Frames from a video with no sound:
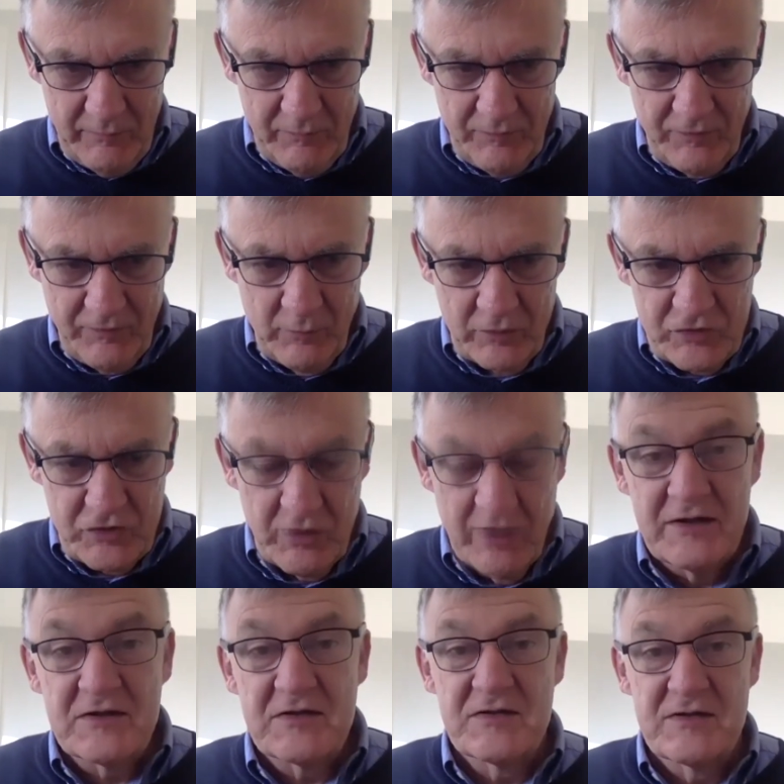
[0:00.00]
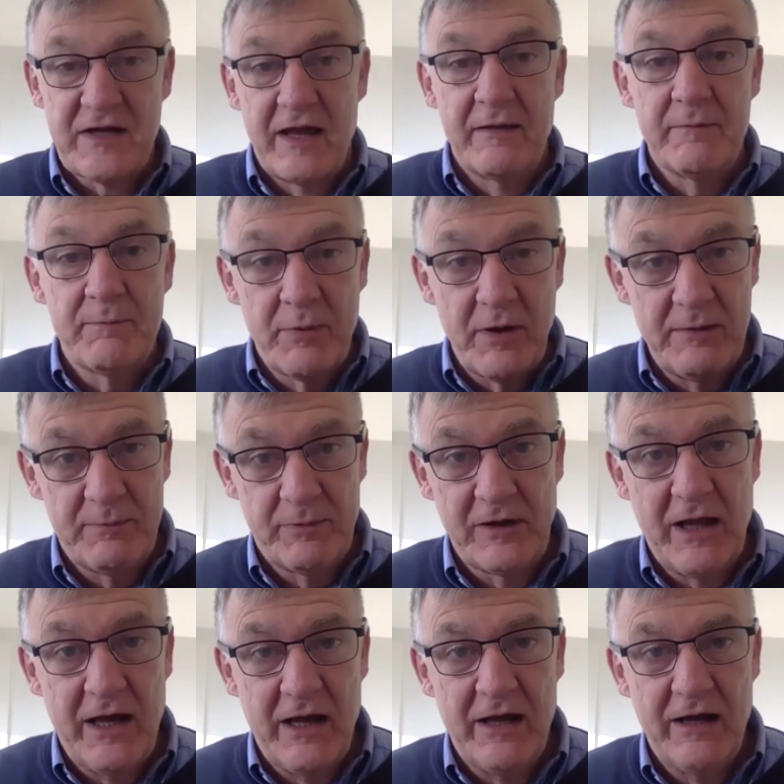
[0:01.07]
From what you understand, people
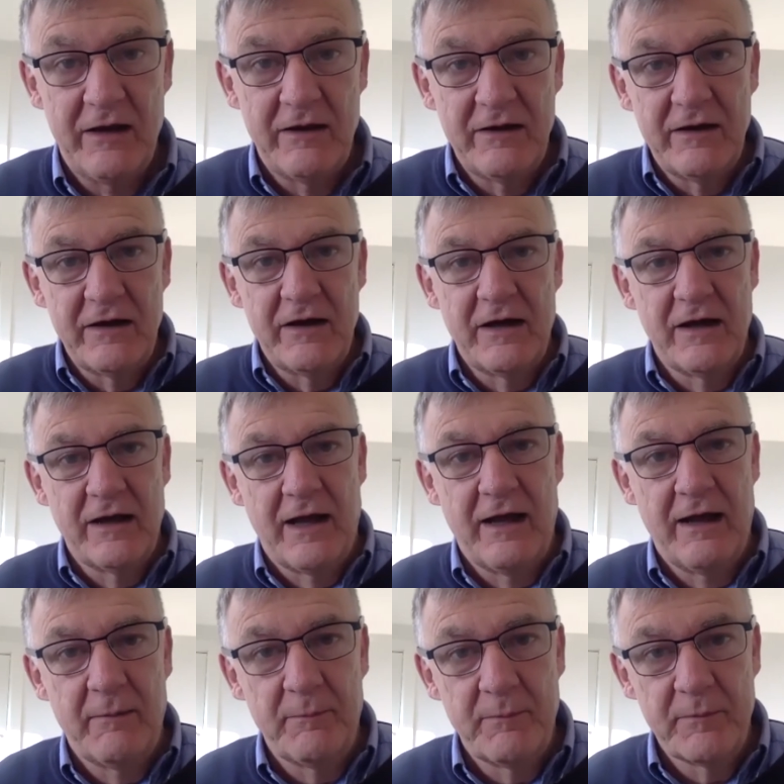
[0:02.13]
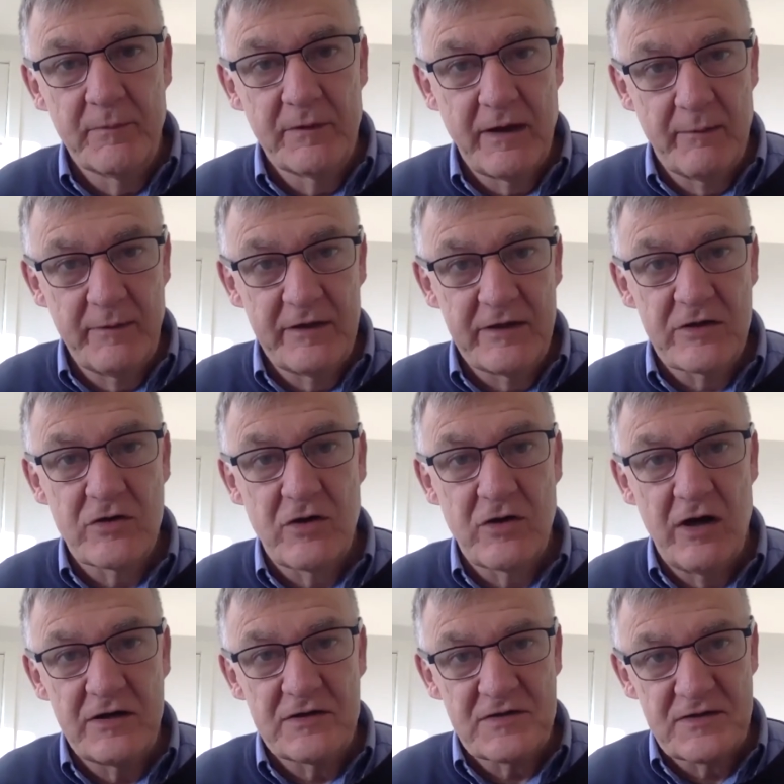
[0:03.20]
are coming to
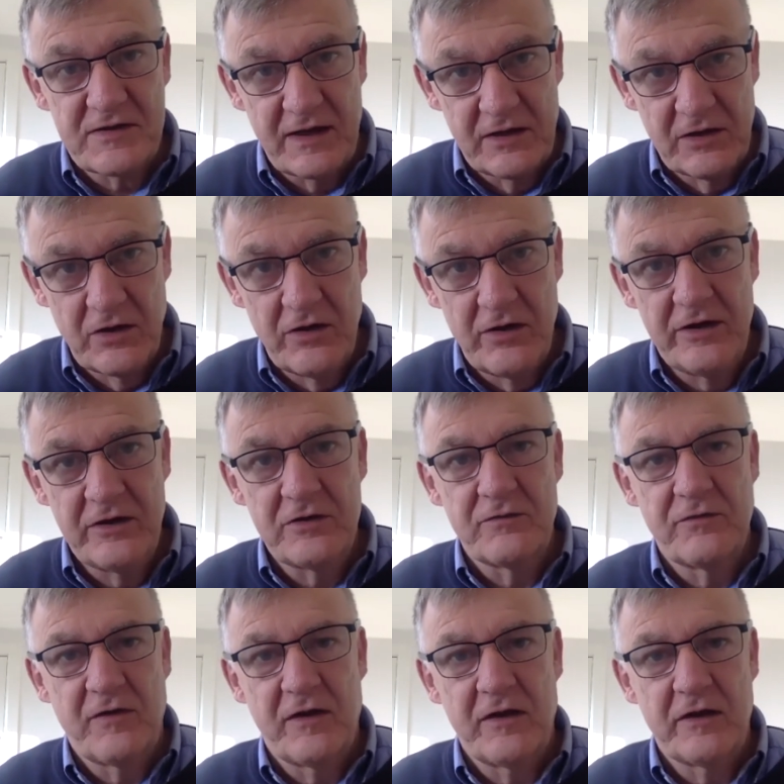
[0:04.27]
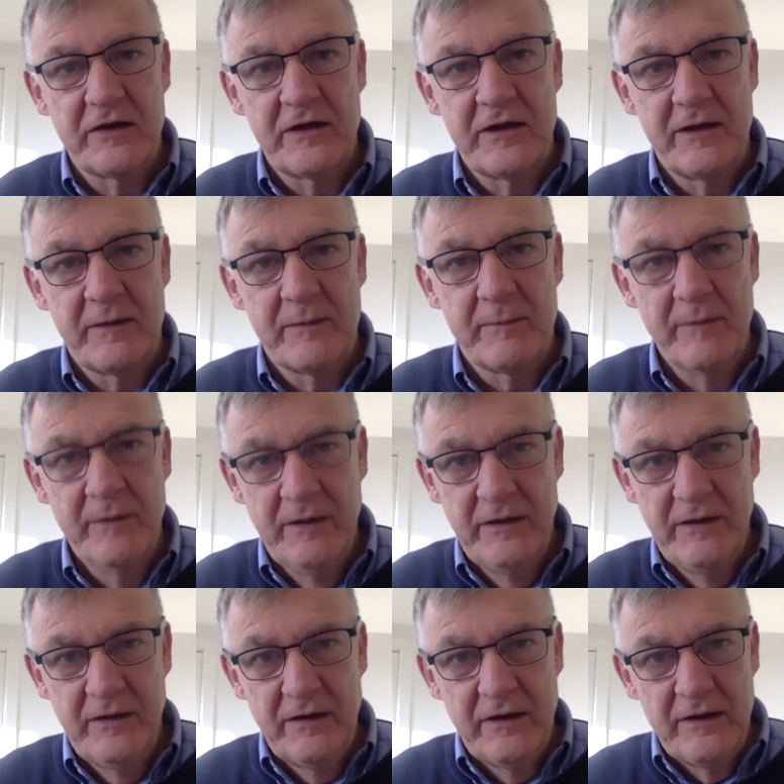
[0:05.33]
Christ, they're learning to follow him,
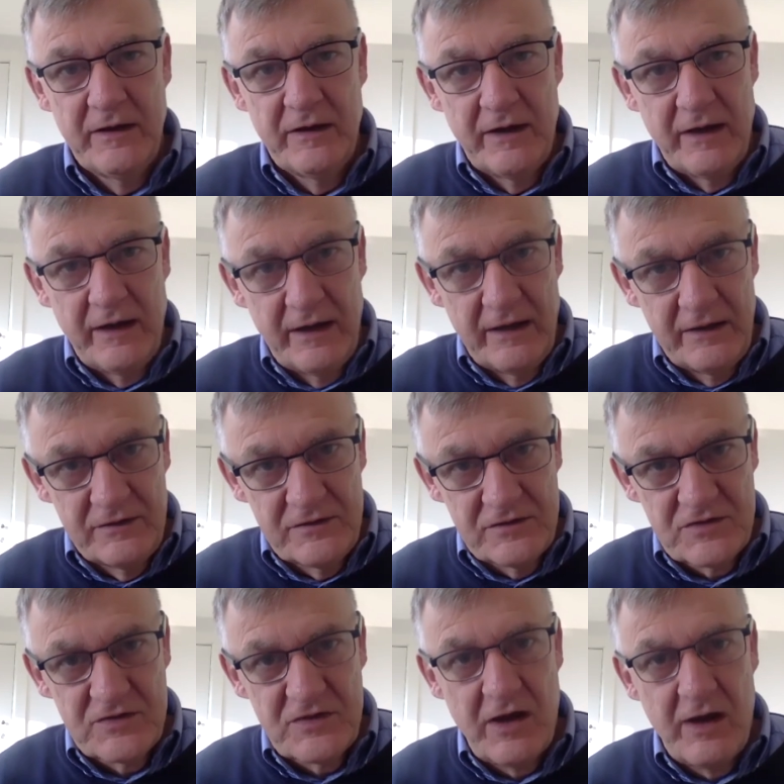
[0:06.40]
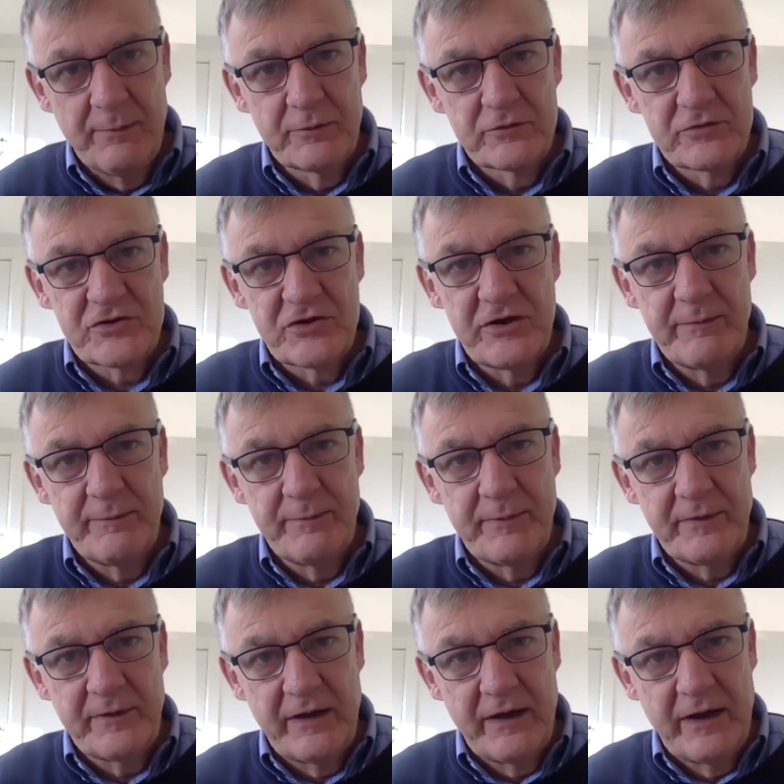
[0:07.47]
and discipleship
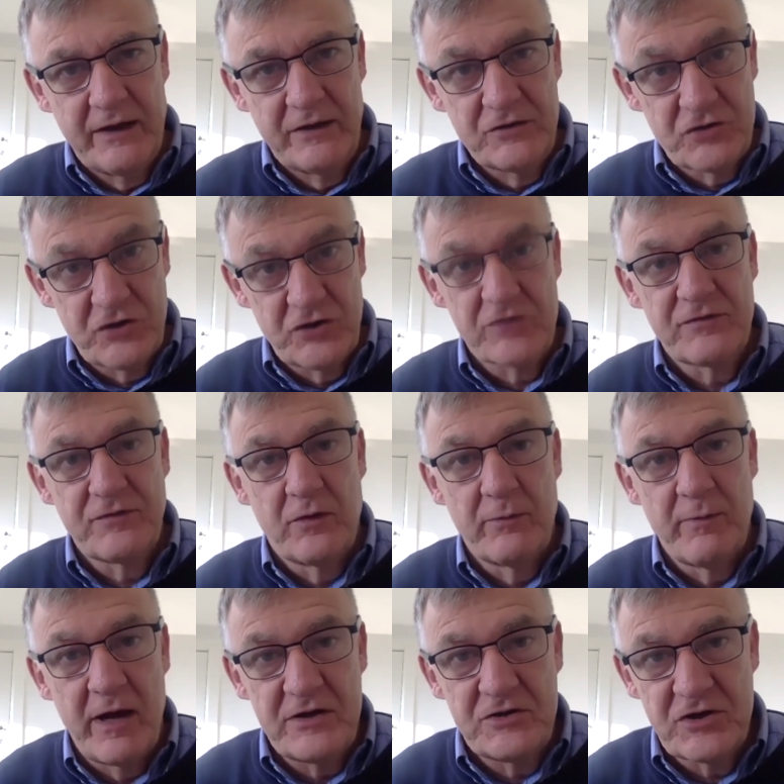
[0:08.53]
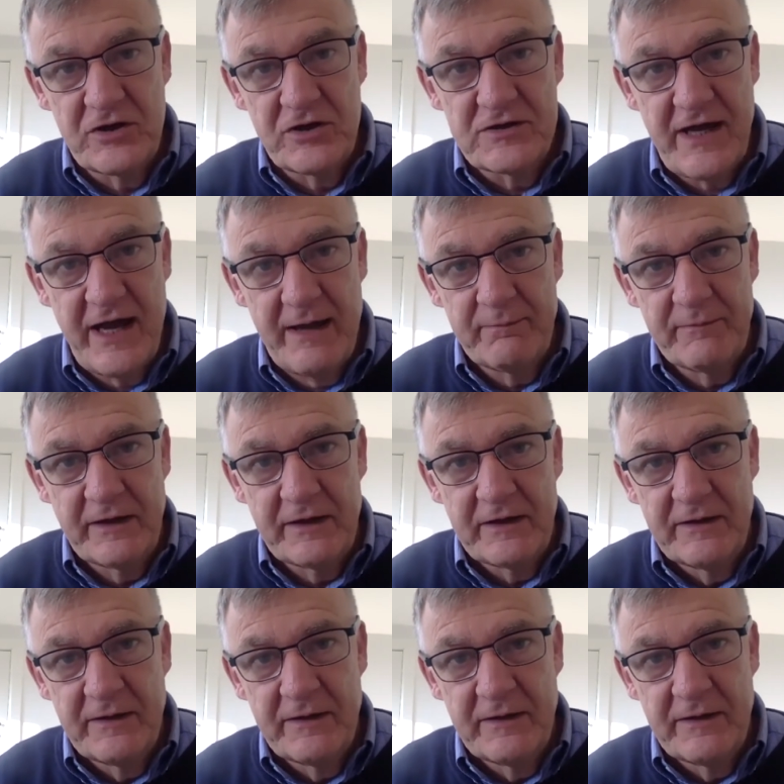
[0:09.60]
and church formation is happening.